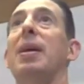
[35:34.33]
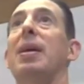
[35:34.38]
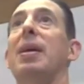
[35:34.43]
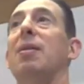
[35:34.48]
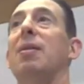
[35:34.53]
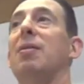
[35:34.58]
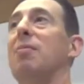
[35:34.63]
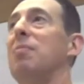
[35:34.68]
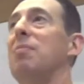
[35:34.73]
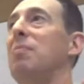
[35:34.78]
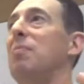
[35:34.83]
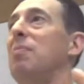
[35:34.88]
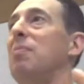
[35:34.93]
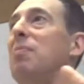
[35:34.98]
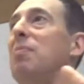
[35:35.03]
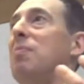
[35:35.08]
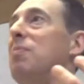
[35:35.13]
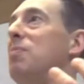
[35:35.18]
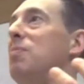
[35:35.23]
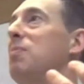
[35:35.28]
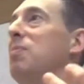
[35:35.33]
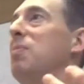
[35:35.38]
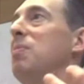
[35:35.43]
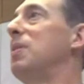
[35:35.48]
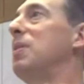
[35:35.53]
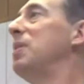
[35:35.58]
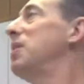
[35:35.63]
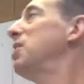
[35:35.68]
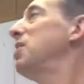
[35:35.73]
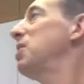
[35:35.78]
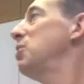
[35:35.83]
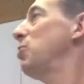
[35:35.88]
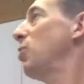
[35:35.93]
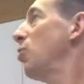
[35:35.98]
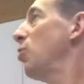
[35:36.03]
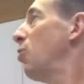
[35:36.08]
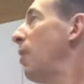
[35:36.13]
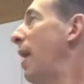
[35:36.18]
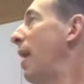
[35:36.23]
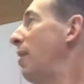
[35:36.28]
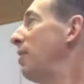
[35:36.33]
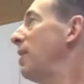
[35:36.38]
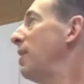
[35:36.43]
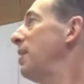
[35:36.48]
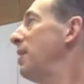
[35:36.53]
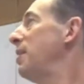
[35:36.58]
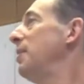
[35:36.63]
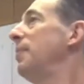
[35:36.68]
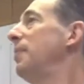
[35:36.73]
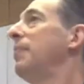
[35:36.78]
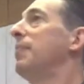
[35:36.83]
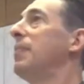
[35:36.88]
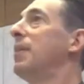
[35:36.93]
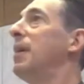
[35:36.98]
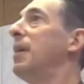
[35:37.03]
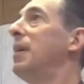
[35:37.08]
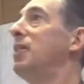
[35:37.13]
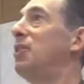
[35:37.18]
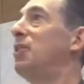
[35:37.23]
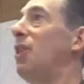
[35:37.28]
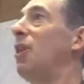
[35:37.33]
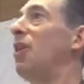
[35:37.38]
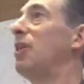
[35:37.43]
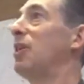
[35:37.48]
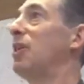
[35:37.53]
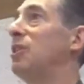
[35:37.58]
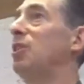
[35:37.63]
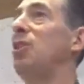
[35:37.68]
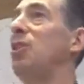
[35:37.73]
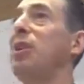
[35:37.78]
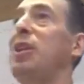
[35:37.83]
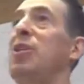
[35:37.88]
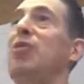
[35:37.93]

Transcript: your conditions were crowded and dark and dirty.